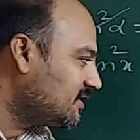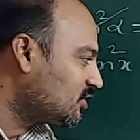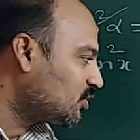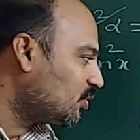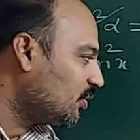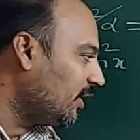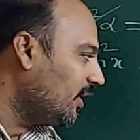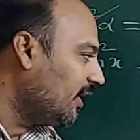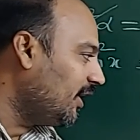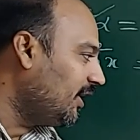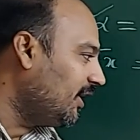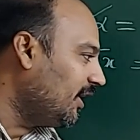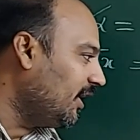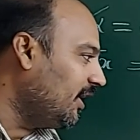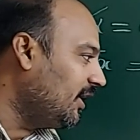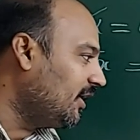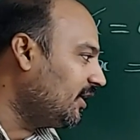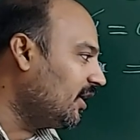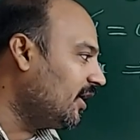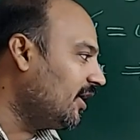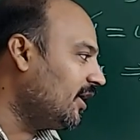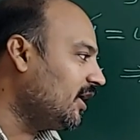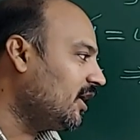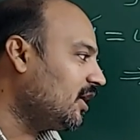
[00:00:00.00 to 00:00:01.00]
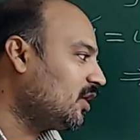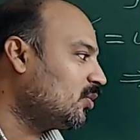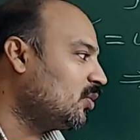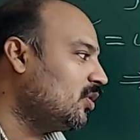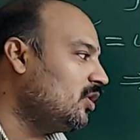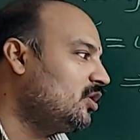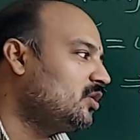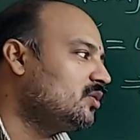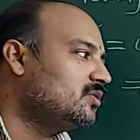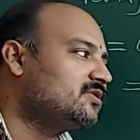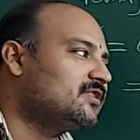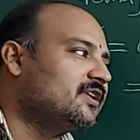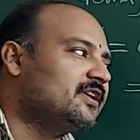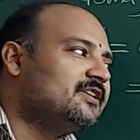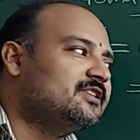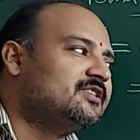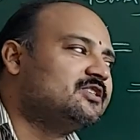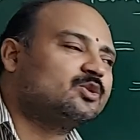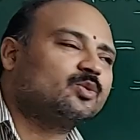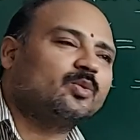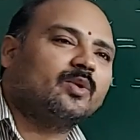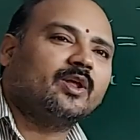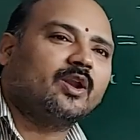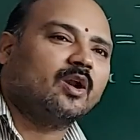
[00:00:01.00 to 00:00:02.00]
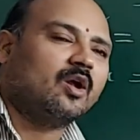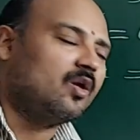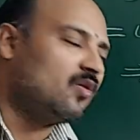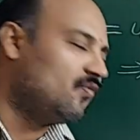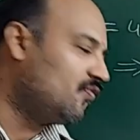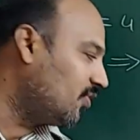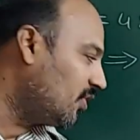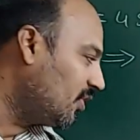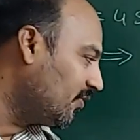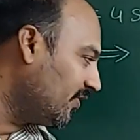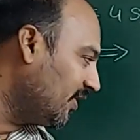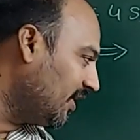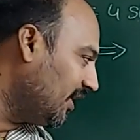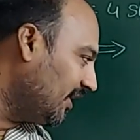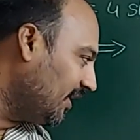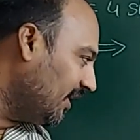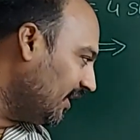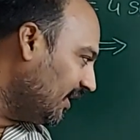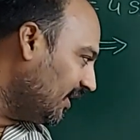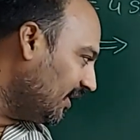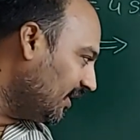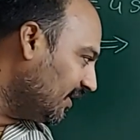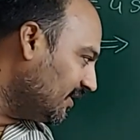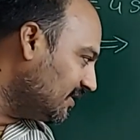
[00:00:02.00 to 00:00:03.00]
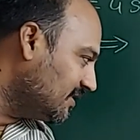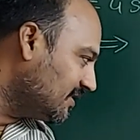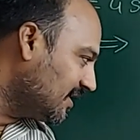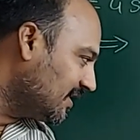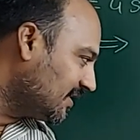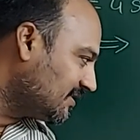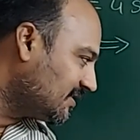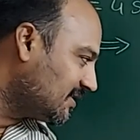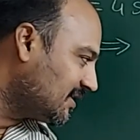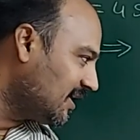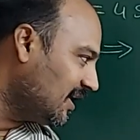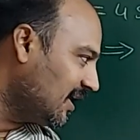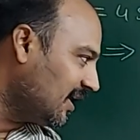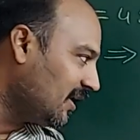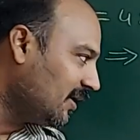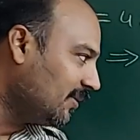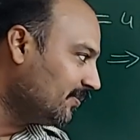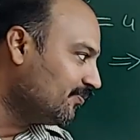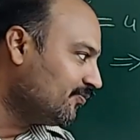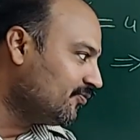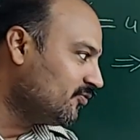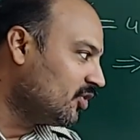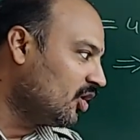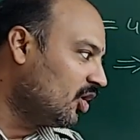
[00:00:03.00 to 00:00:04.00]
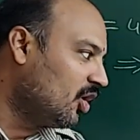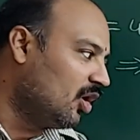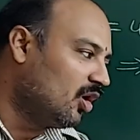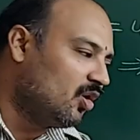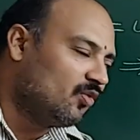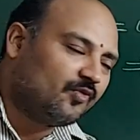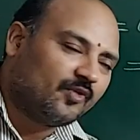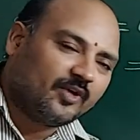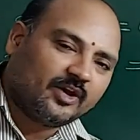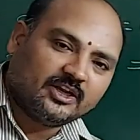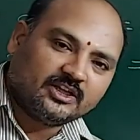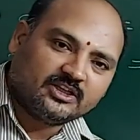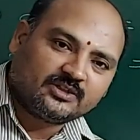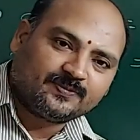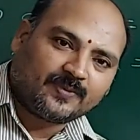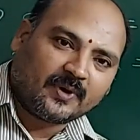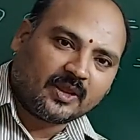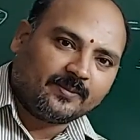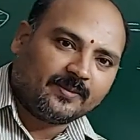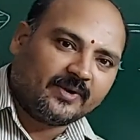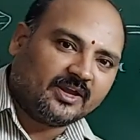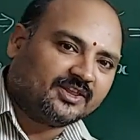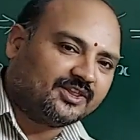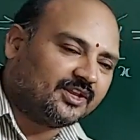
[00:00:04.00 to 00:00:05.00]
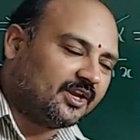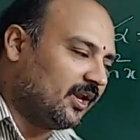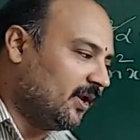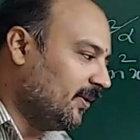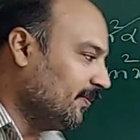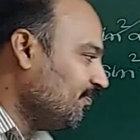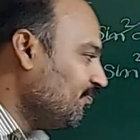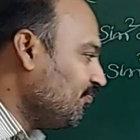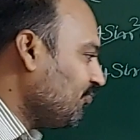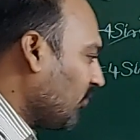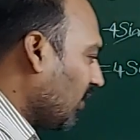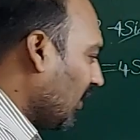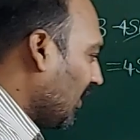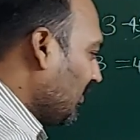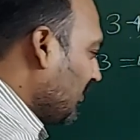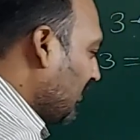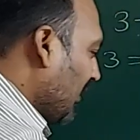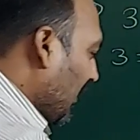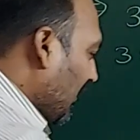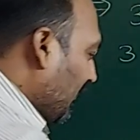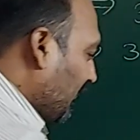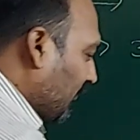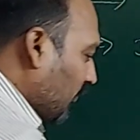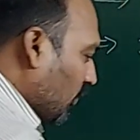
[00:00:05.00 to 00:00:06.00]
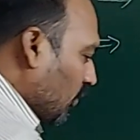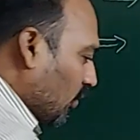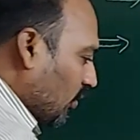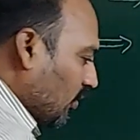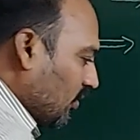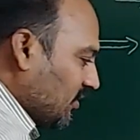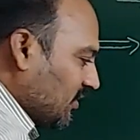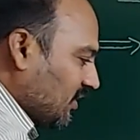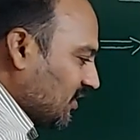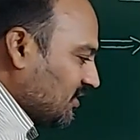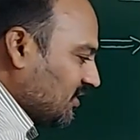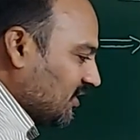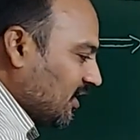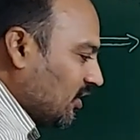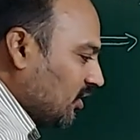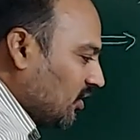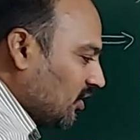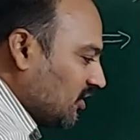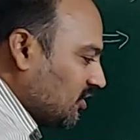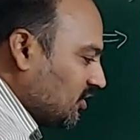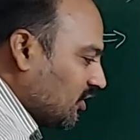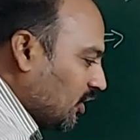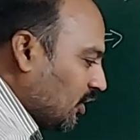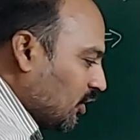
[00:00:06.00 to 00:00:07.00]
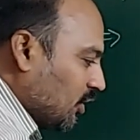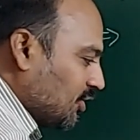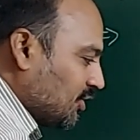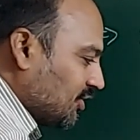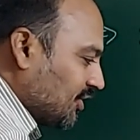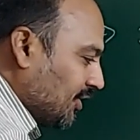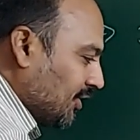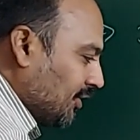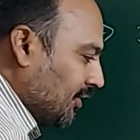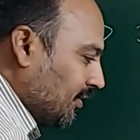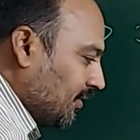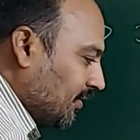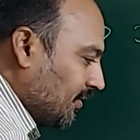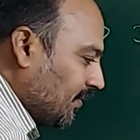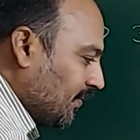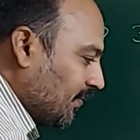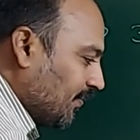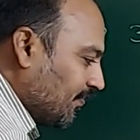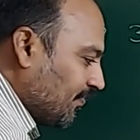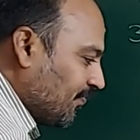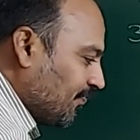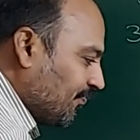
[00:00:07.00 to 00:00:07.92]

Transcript: square theta equal to sine square alpha, where theta is x here, alpha is pi by 3. Therefore, the general solution